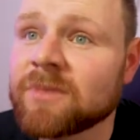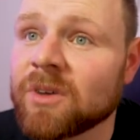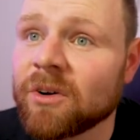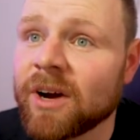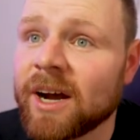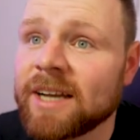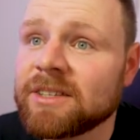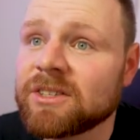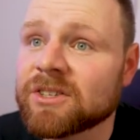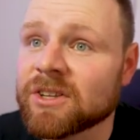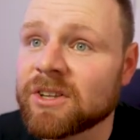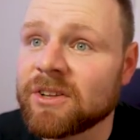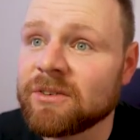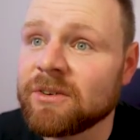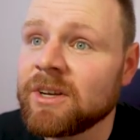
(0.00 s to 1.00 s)
All right,
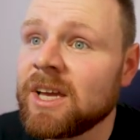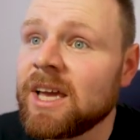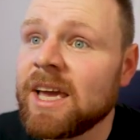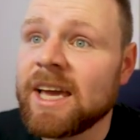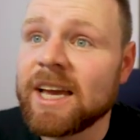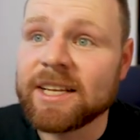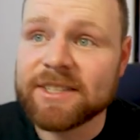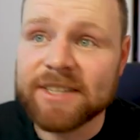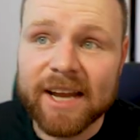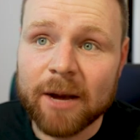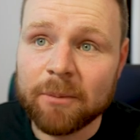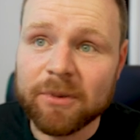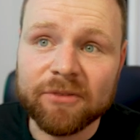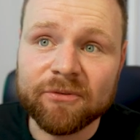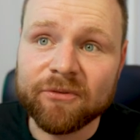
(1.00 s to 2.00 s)
so it's
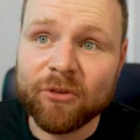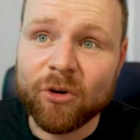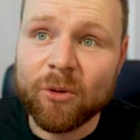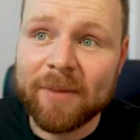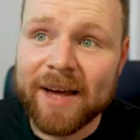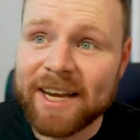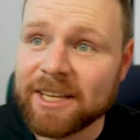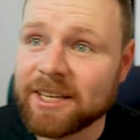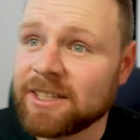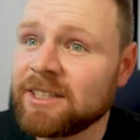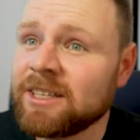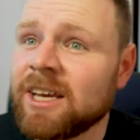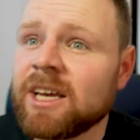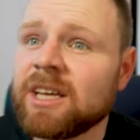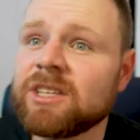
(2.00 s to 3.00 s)
now been formatted.
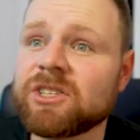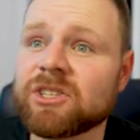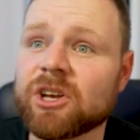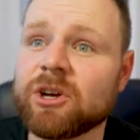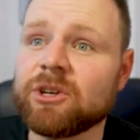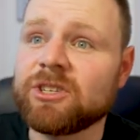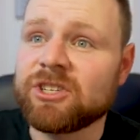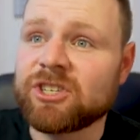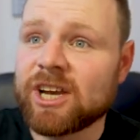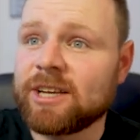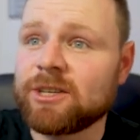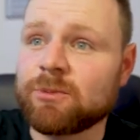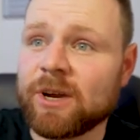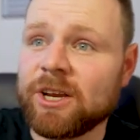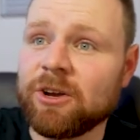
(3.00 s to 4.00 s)
So to
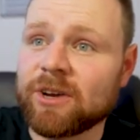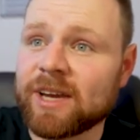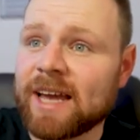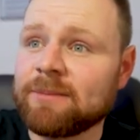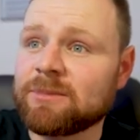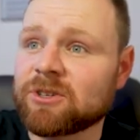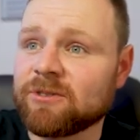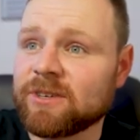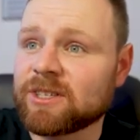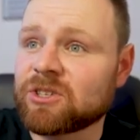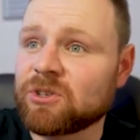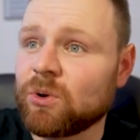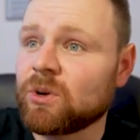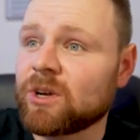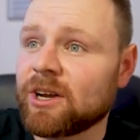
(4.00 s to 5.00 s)
change where your games are
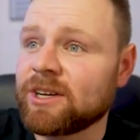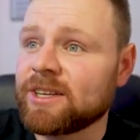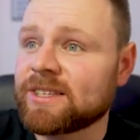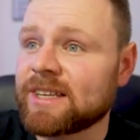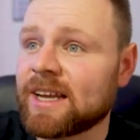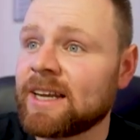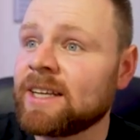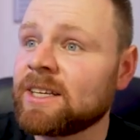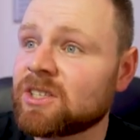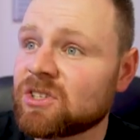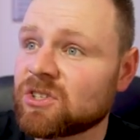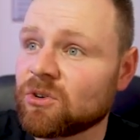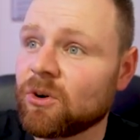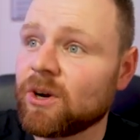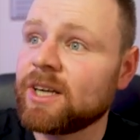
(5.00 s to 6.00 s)
installed, go to settings,
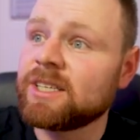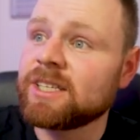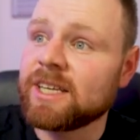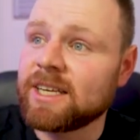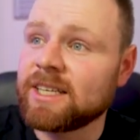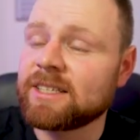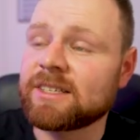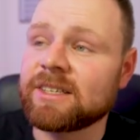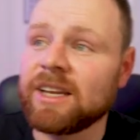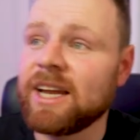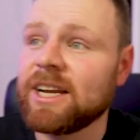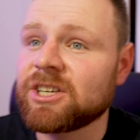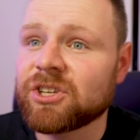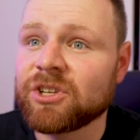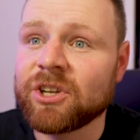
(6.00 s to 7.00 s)
storage,
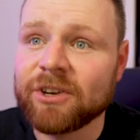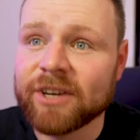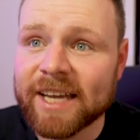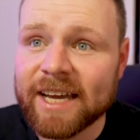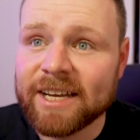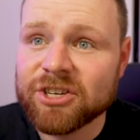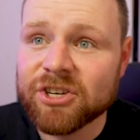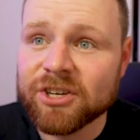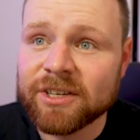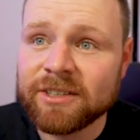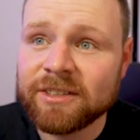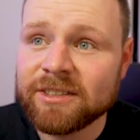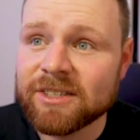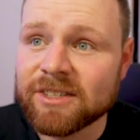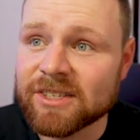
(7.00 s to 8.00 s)
installation,
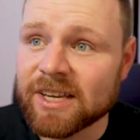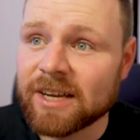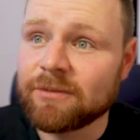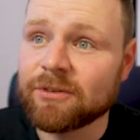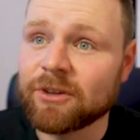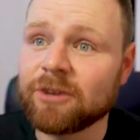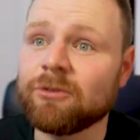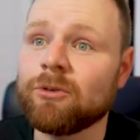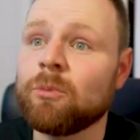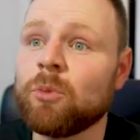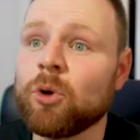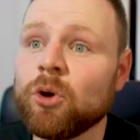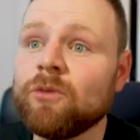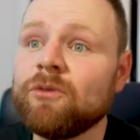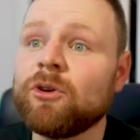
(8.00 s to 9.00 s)
location. To safely
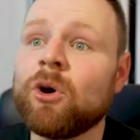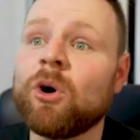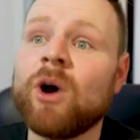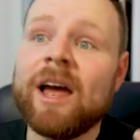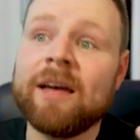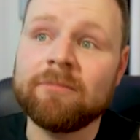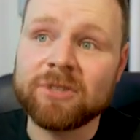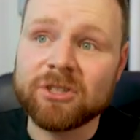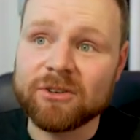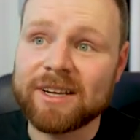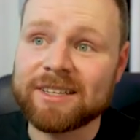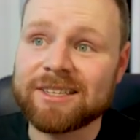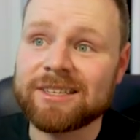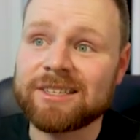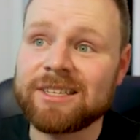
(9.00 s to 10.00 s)
remove your M2
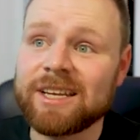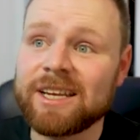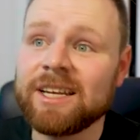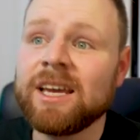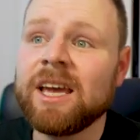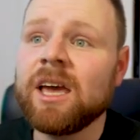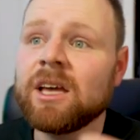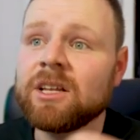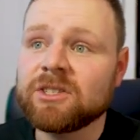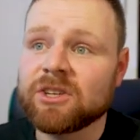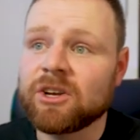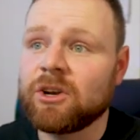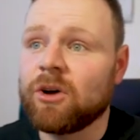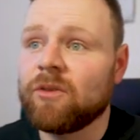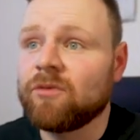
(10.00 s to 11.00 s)
SSD,
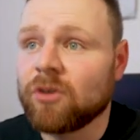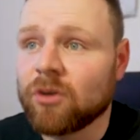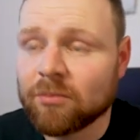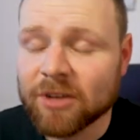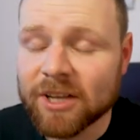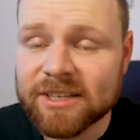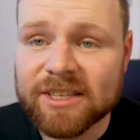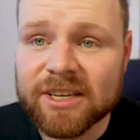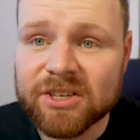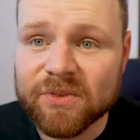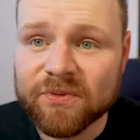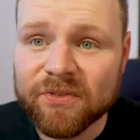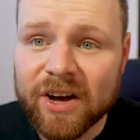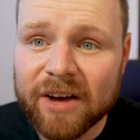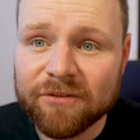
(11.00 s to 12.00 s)
turn off your PlayStation
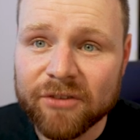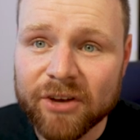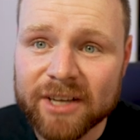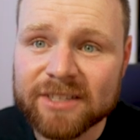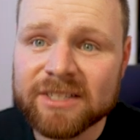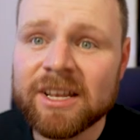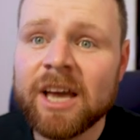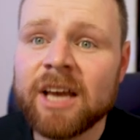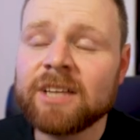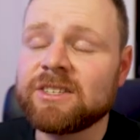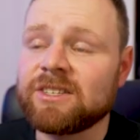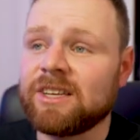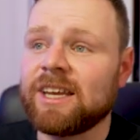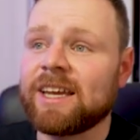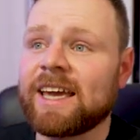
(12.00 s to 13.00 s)
5 first.
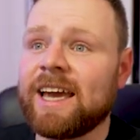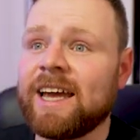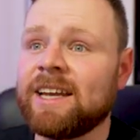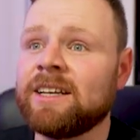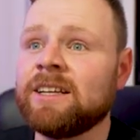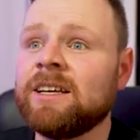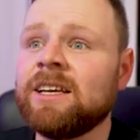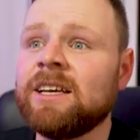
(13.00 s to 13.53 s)
So you can